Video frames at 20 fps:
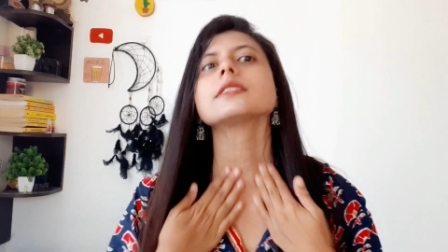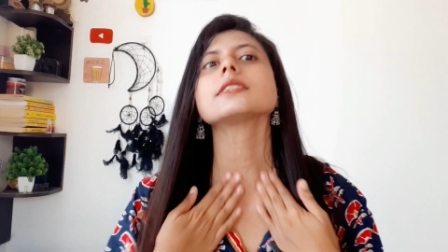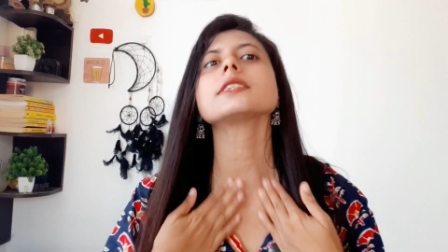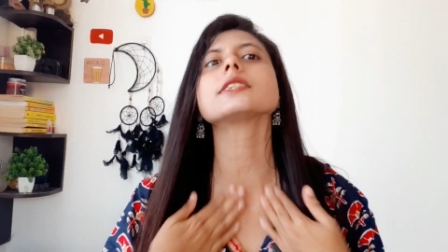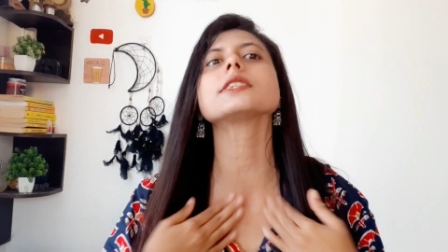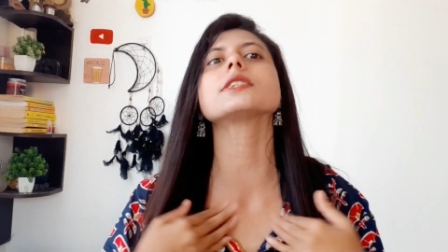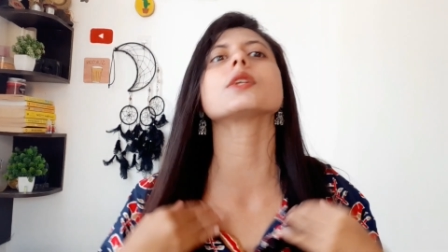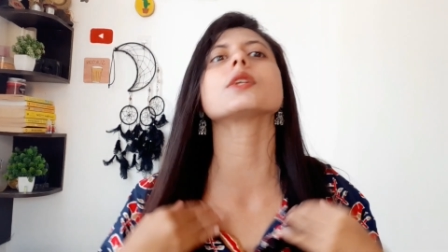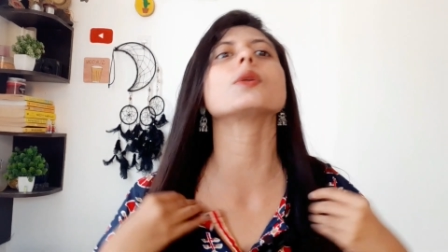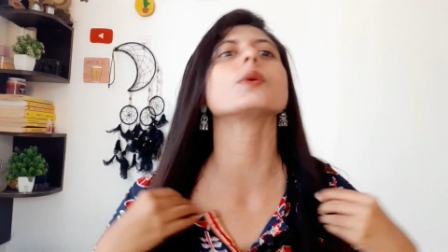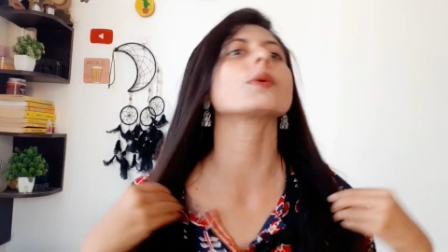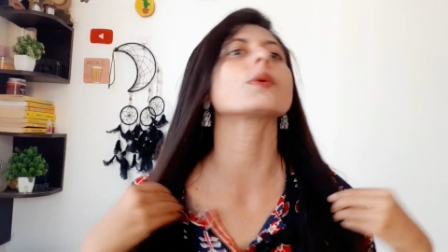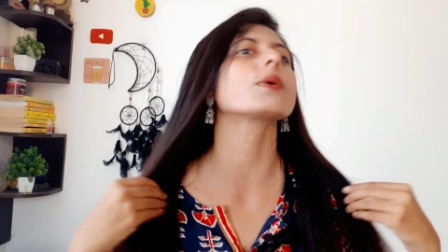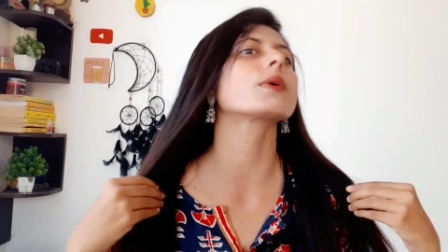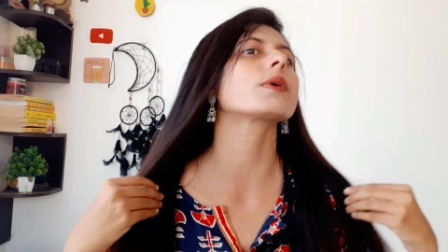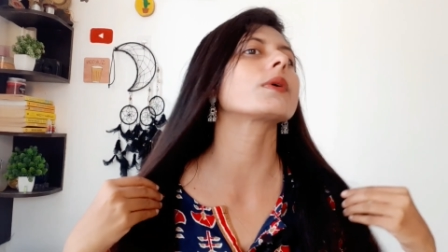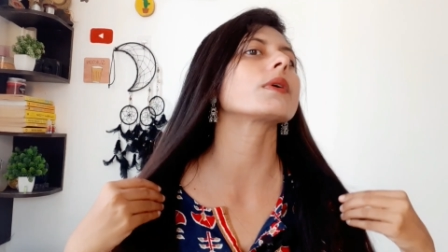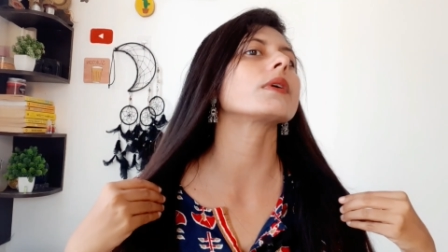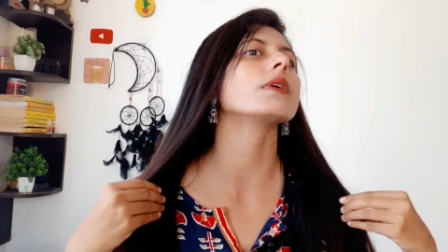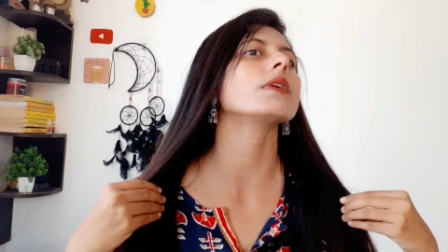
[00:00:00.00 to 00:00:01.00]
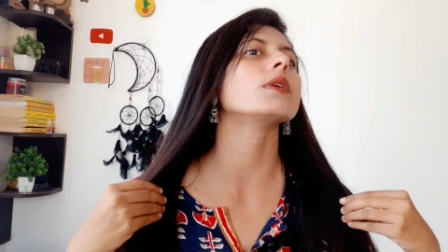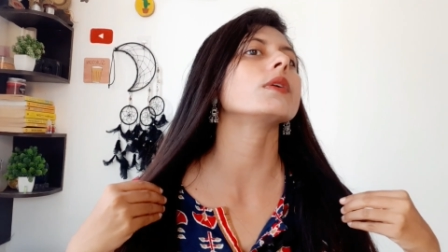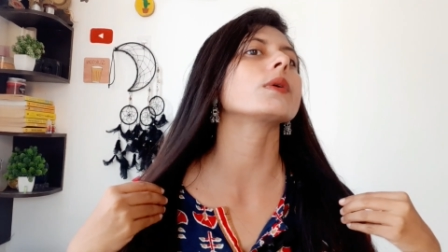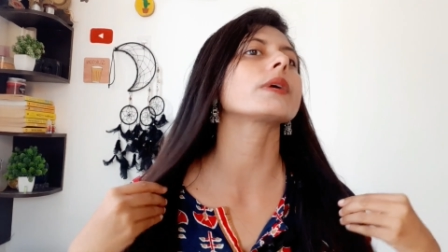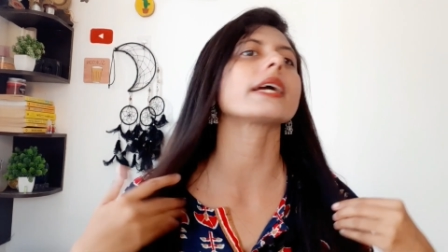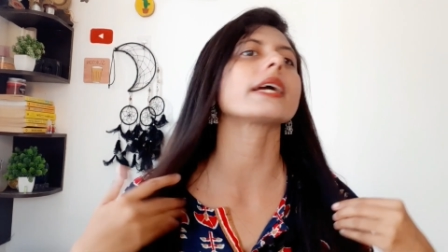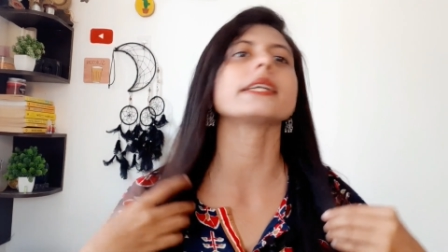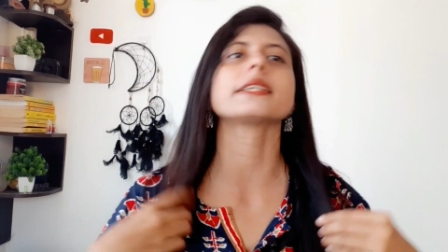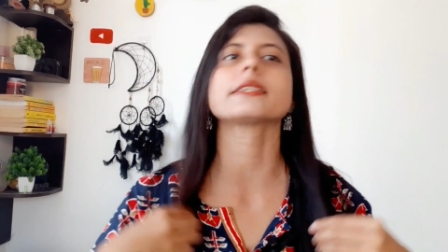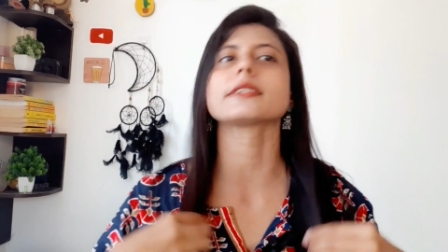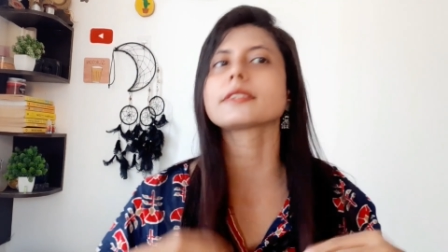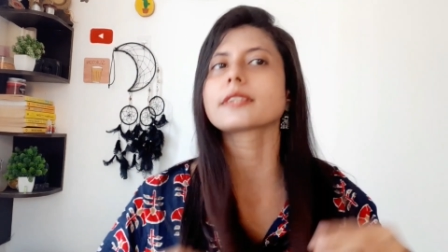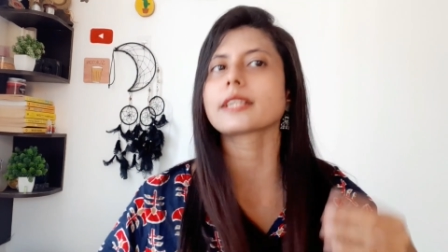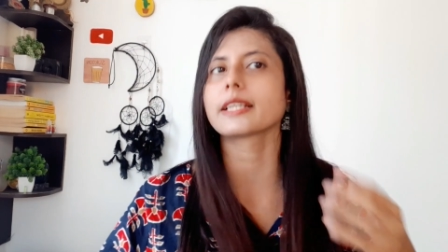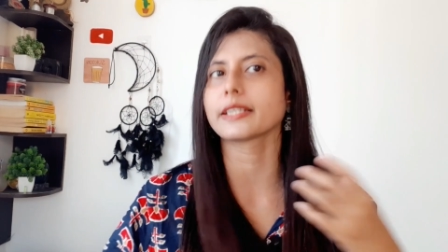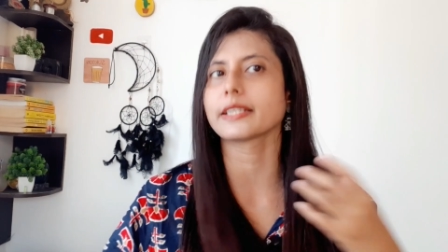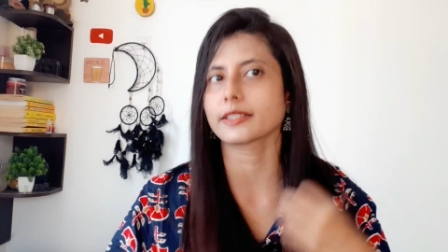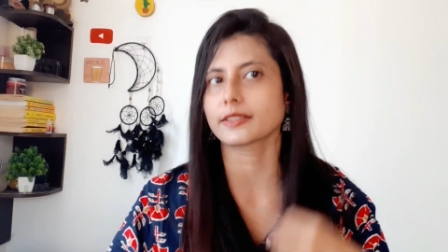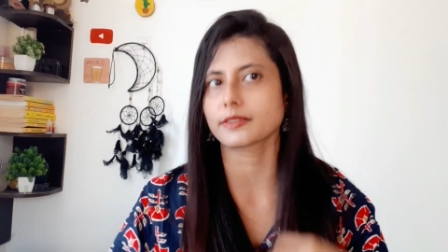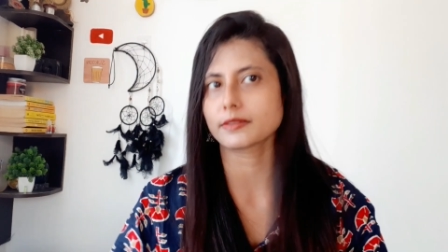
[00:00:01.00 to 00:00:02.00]
just look at it
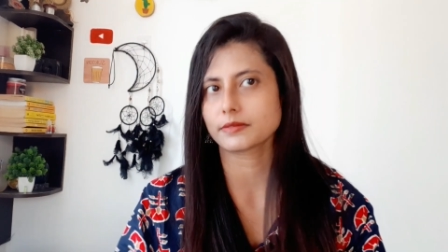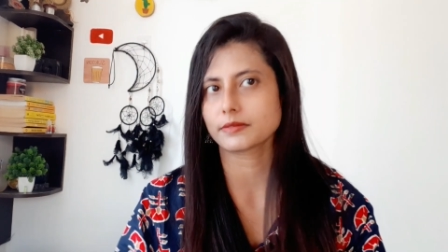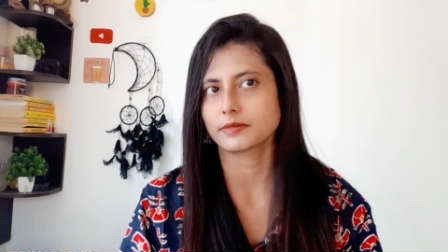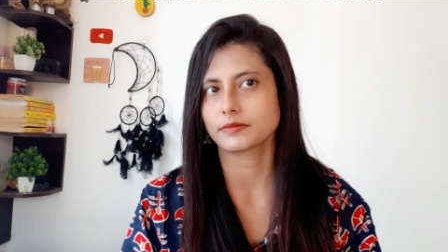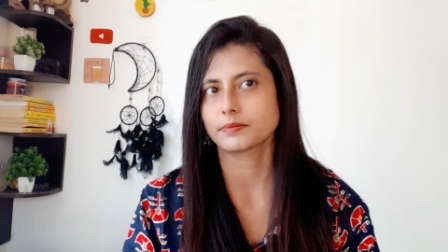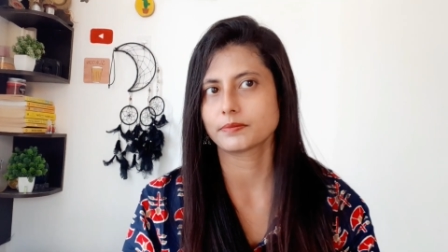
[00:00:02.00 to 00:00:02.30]
like.